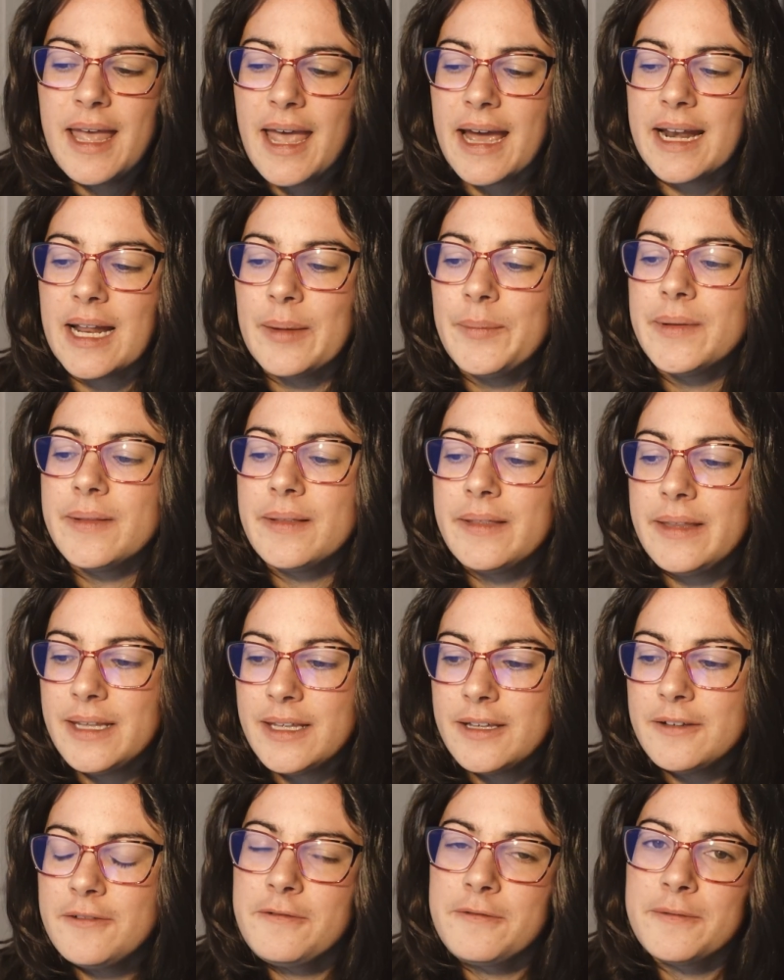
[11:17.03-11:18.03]
And I
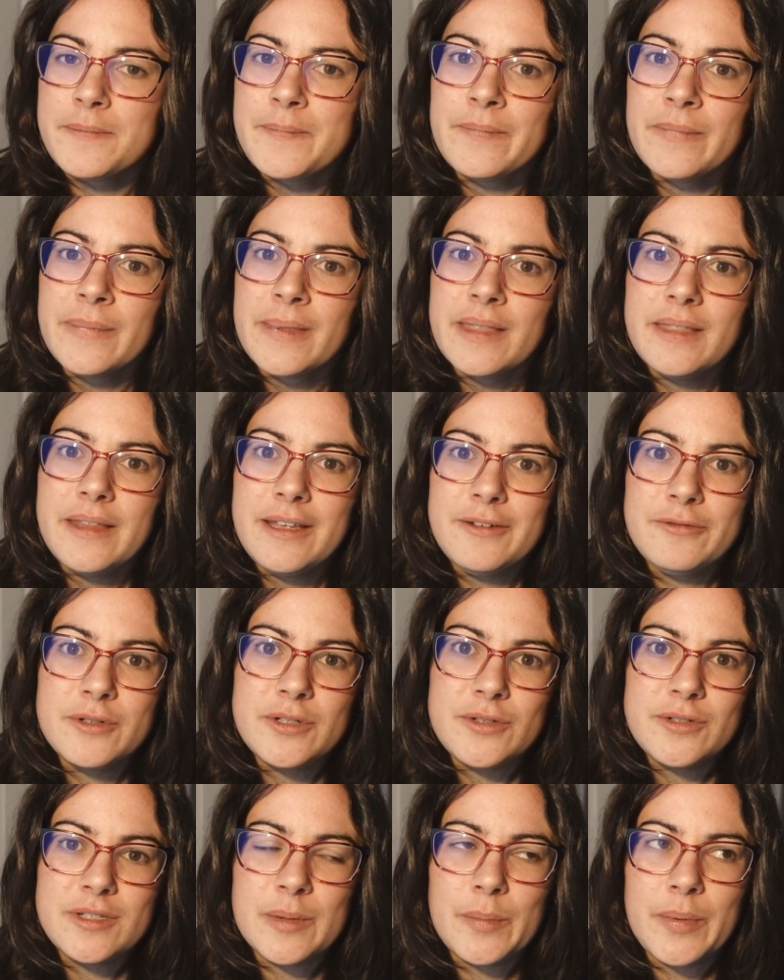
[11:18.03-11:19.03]
believe they've
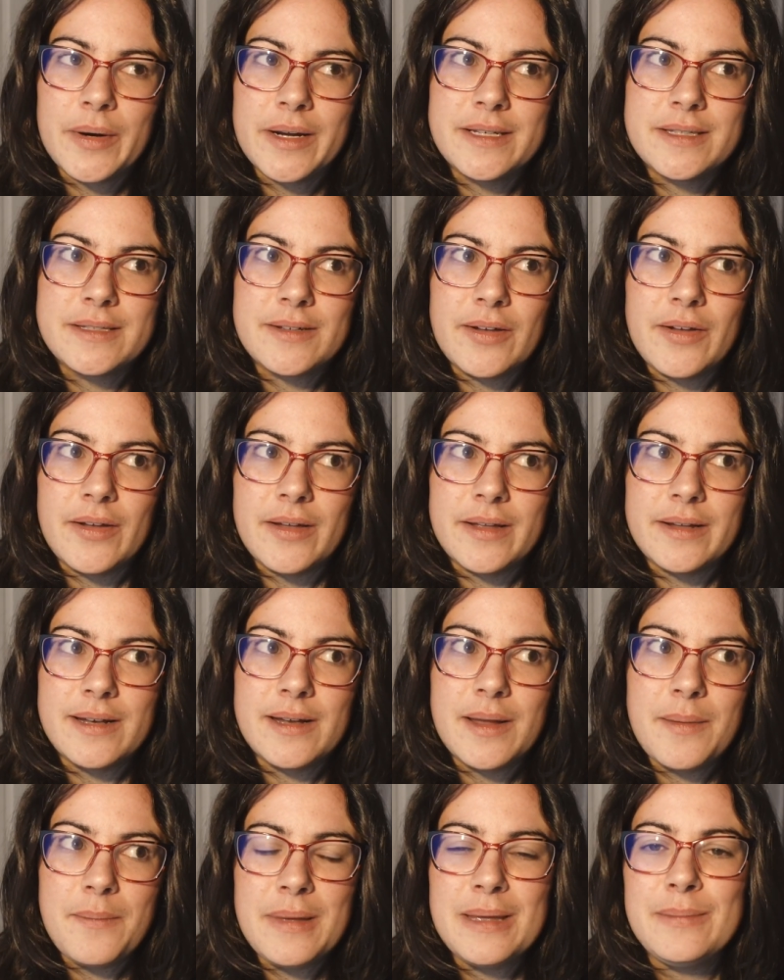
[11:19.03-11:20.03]
reduced the price
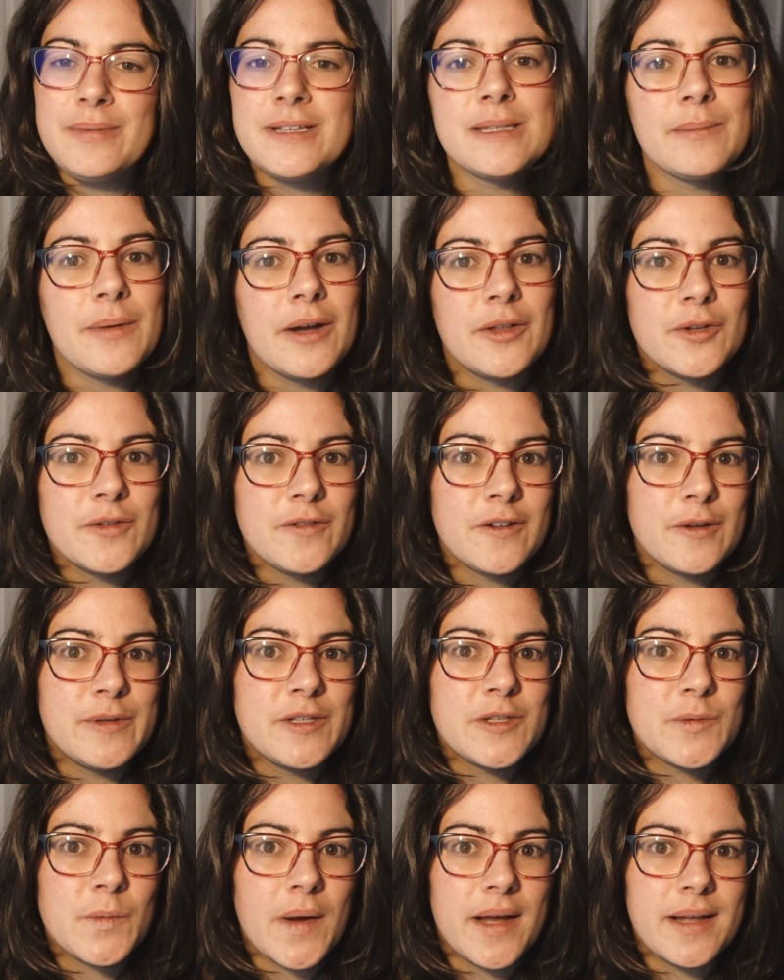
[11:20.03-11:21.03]
on maybe some other film
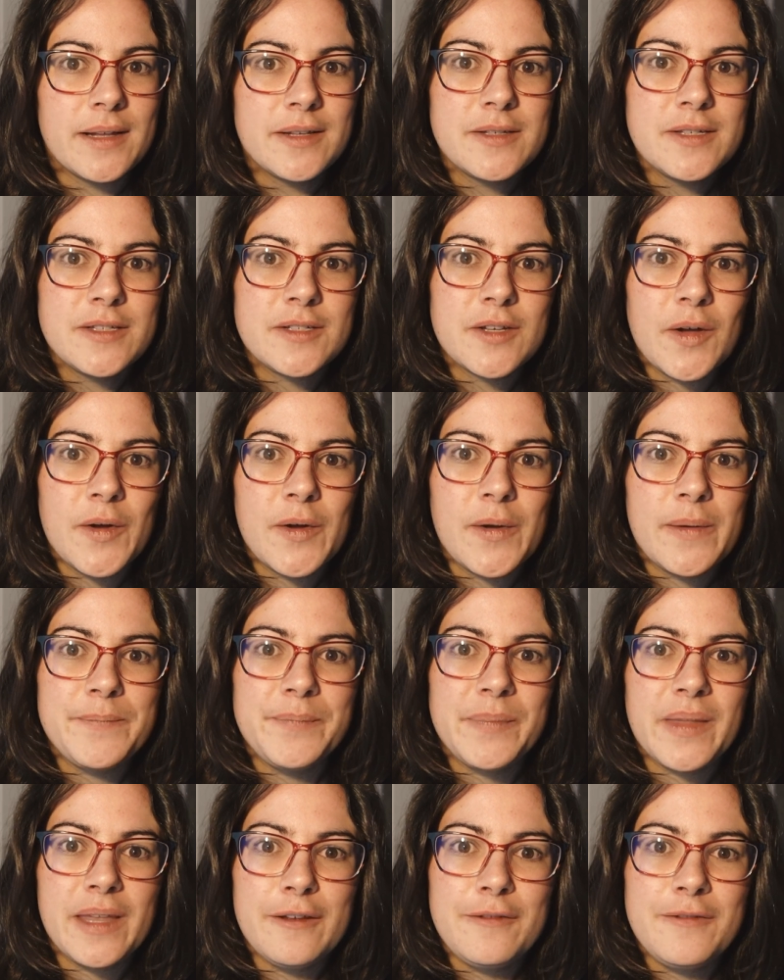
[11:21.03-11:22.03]
as well. So
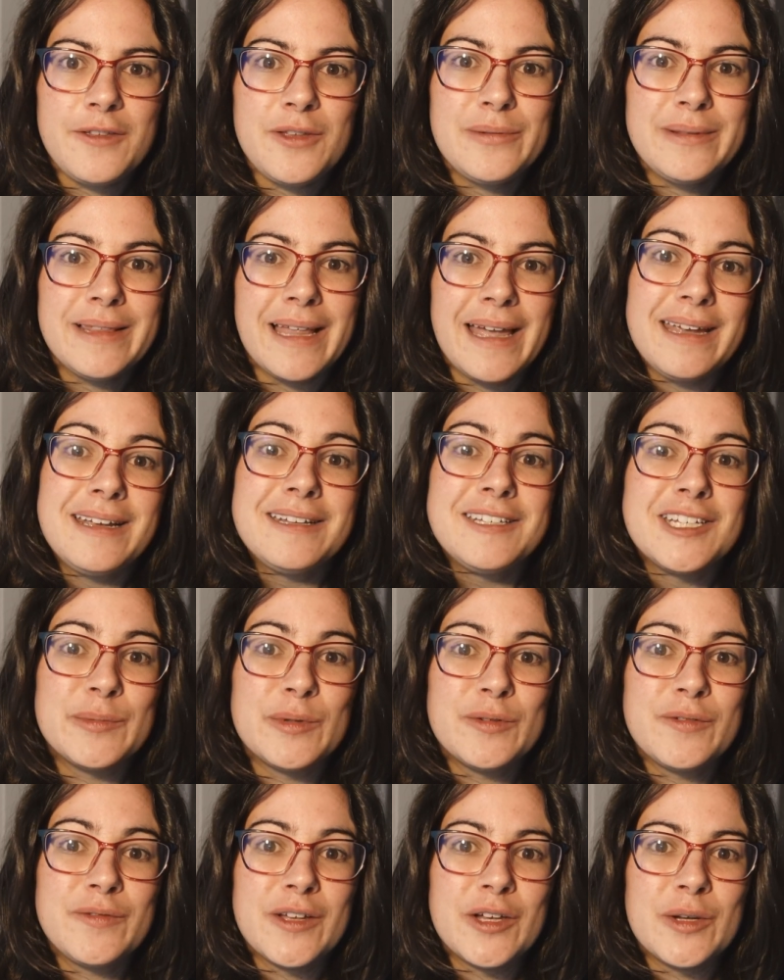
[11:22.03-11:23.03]
if you like
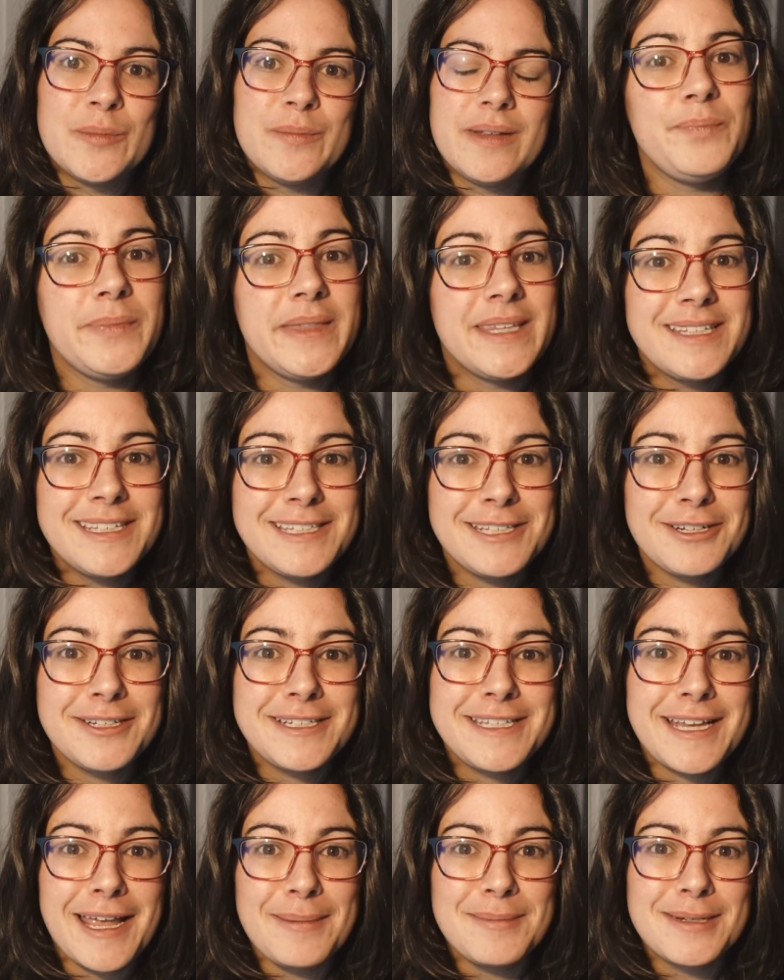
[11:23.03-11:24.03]
Double Film, this is a
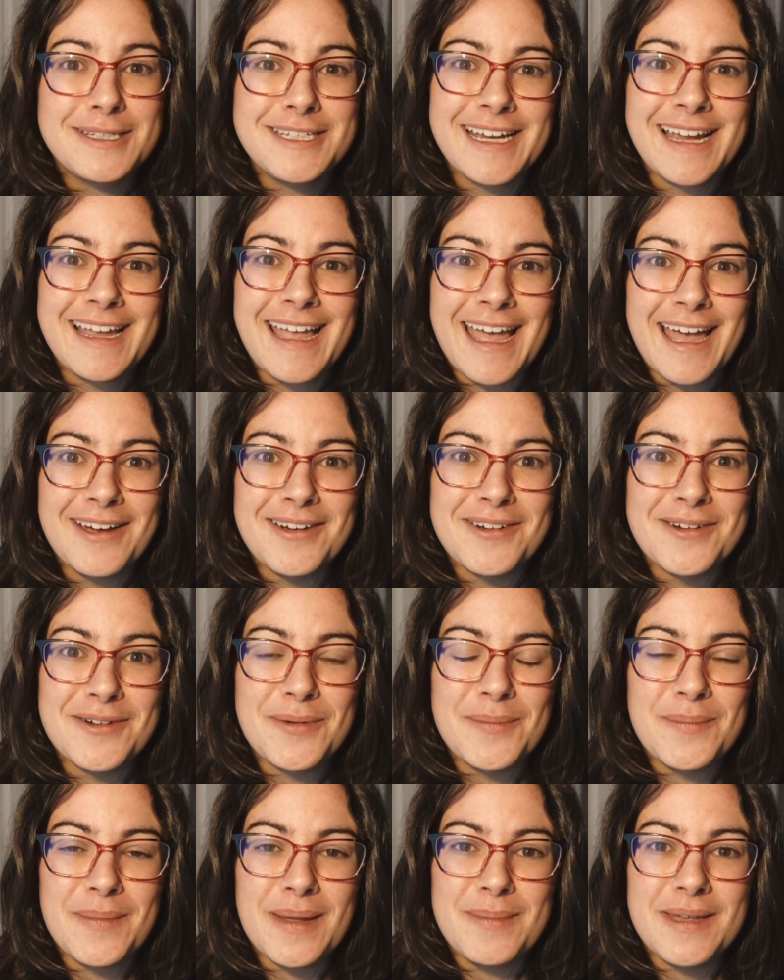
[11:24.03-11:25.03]
good time to check
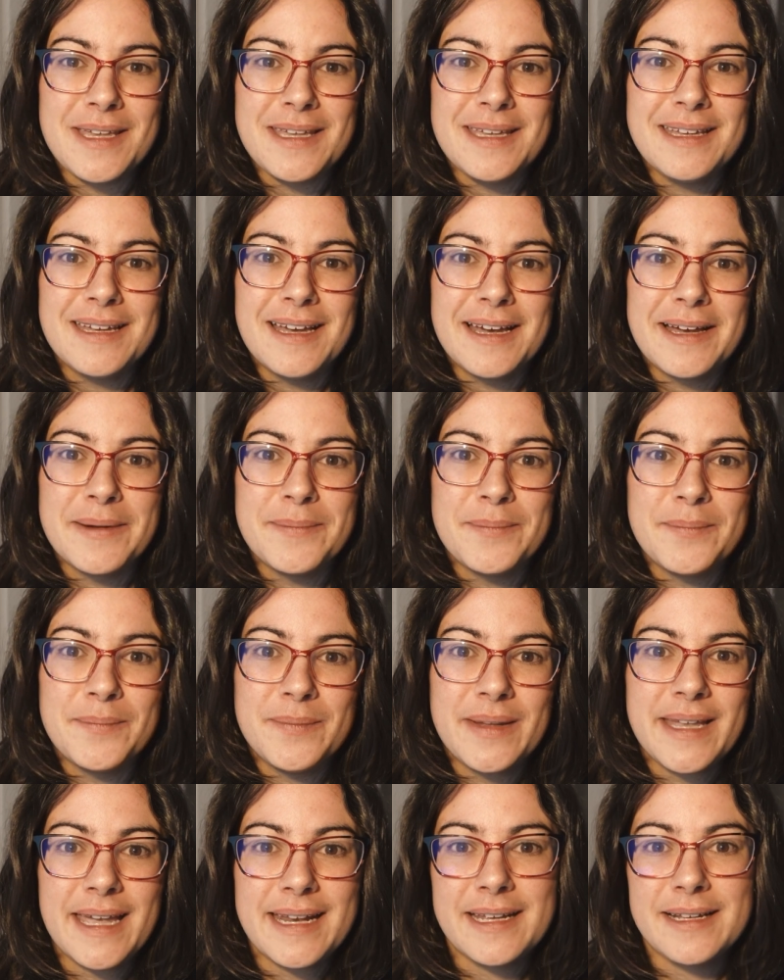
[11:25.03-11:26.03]
out maybe
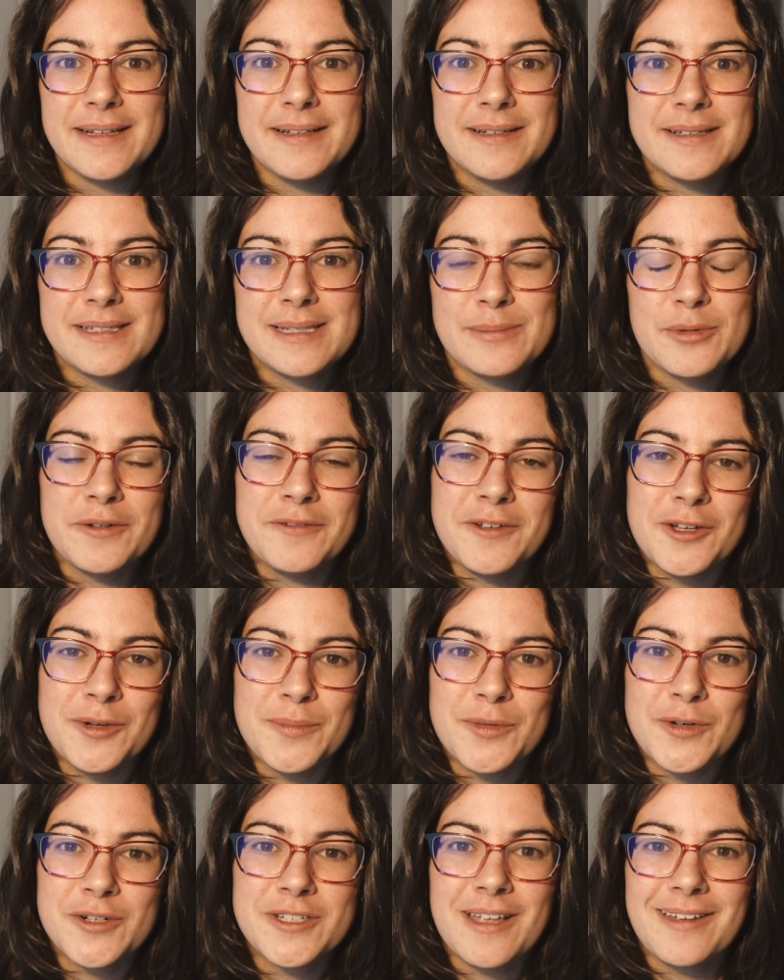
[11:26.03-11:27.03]
getting some more
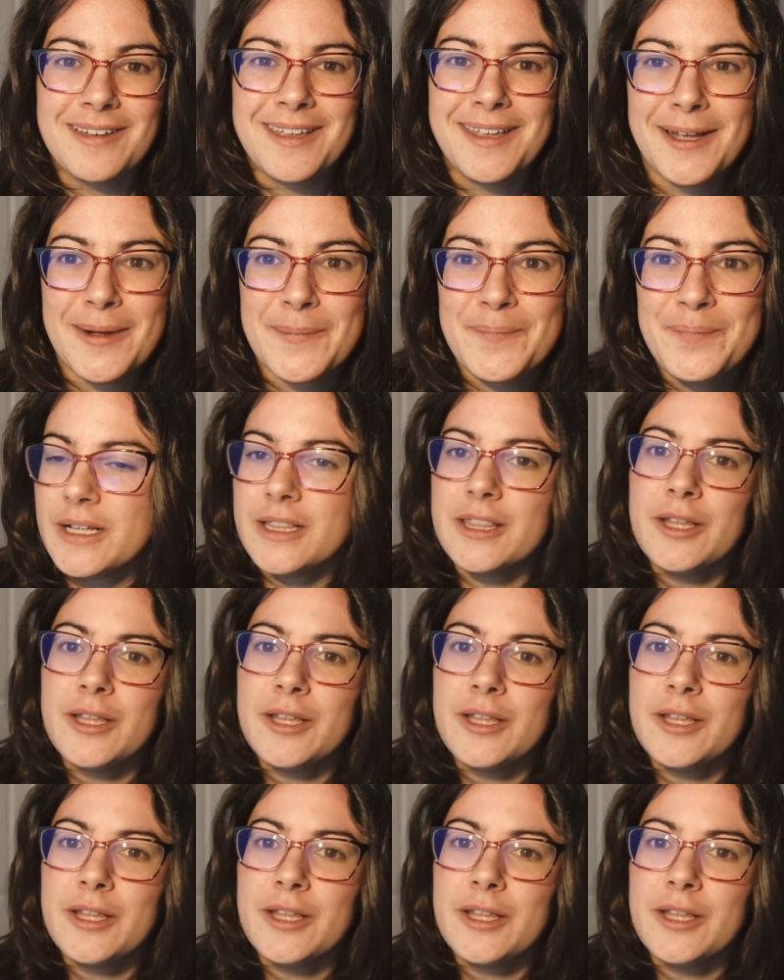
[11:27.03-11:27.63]
film or stocking up.